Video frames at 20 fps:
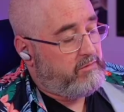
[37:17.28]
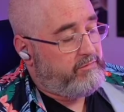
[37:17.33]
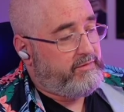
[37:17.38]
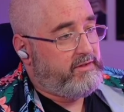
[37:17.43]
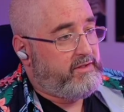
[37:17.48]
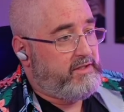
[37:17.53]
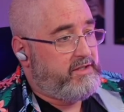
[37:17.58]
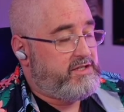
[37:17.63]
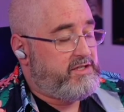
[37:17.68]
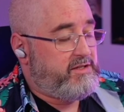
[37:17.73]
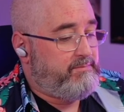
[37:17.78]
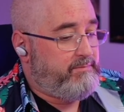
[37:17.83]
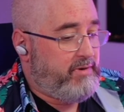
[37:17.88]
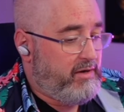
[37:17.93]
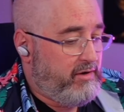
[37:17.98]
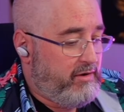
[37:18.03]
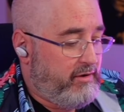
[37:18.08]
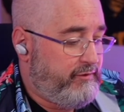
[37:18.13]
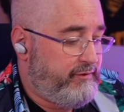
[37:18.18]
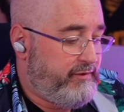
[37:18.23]
I think that's the
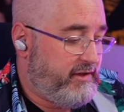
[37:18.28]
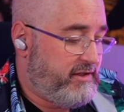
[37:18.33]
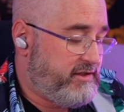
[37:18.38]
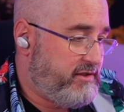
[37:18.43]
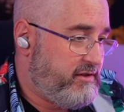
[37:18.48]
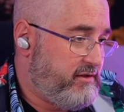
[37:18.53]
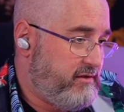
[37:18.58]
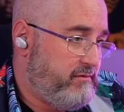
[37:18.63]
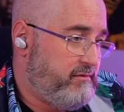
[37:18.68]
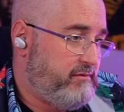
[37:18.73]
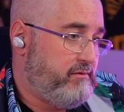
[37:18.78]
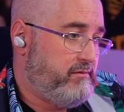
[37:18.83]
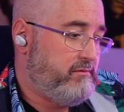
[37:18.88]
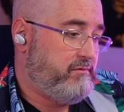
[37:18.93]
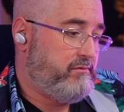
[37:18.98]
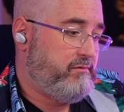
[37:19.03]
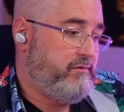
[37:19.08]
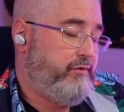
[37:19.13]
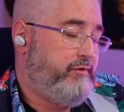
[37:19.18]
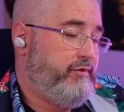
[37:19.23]
perfect
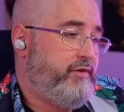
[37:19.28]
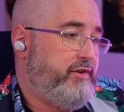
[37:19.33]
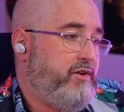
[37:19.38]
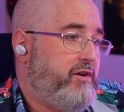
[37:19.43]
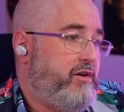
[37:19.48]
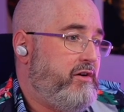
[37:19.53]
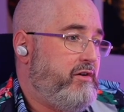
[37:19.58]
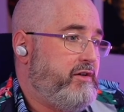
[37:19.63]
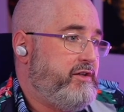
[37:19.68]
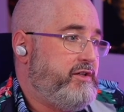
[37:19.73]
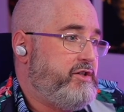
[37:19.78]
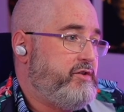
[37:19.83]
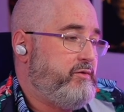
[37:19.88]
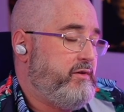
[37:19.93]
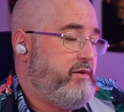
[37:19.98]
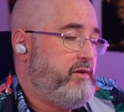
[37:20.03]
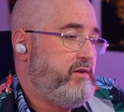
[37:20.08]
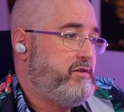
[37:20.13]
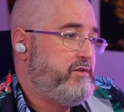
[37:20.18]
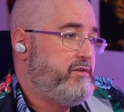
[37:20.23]
finale to
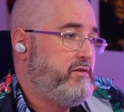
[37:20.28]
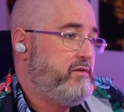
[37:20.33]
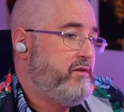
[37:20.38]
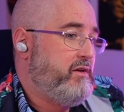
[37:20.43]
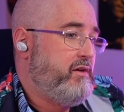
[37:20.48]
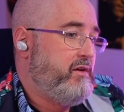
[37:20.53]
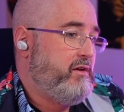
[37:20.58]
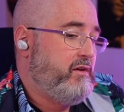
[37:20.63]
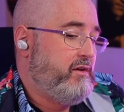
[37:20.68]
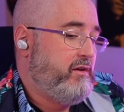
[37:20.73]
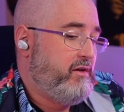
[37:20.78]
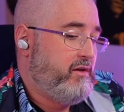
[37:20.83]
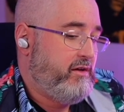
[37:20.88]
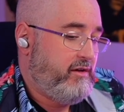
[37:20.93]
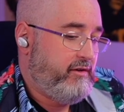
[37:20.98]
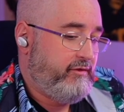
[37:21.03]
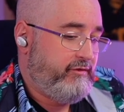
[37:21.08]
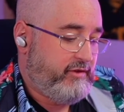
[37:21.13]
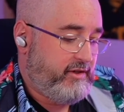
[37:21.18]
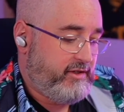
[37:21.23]
a,
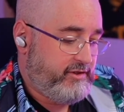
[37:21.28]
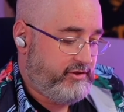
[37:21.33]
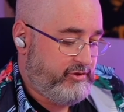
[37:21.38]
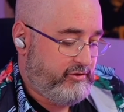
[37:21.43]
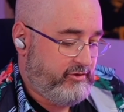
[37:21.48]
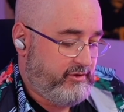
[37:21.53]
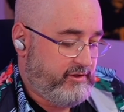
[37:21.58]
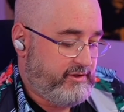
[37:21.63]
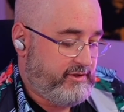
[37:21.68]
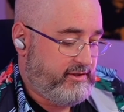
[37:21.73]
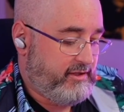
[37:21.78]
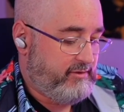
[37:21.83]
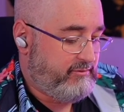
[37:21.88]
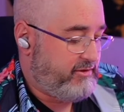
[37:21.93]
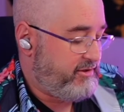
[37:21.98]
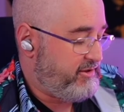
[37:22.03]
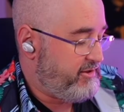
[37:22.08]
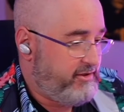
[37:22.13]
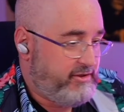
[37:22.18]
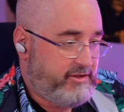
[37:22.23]
a franchise. That
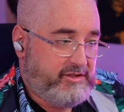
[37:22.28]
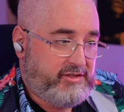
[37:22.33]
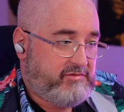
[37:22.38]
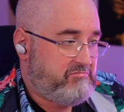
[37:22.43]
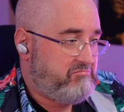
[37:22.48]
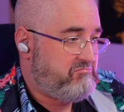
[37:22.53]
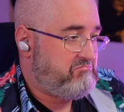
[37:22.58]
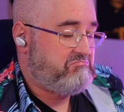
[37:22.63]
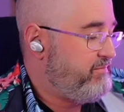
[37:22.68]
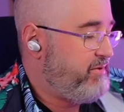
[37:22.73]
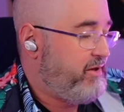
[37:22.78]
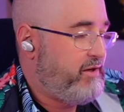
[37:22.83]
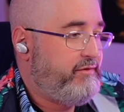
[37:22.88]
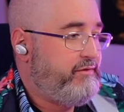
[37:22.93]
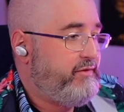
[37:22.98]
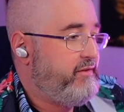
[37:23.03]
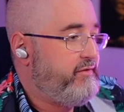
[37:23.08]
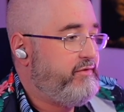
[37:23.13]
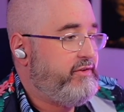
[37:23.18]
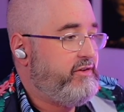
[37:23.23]
was just
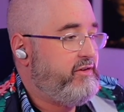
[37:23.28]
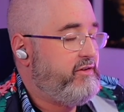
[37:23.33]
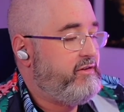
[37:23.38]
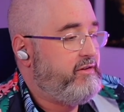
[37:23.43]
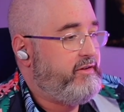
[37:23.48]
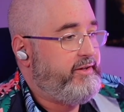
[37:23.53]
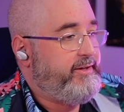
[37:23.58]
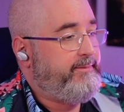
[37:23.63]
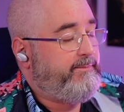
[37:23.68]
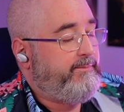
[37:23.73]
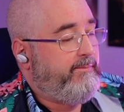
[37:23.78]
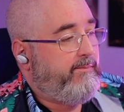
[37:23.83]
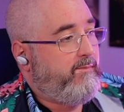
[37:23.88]
perfect finale.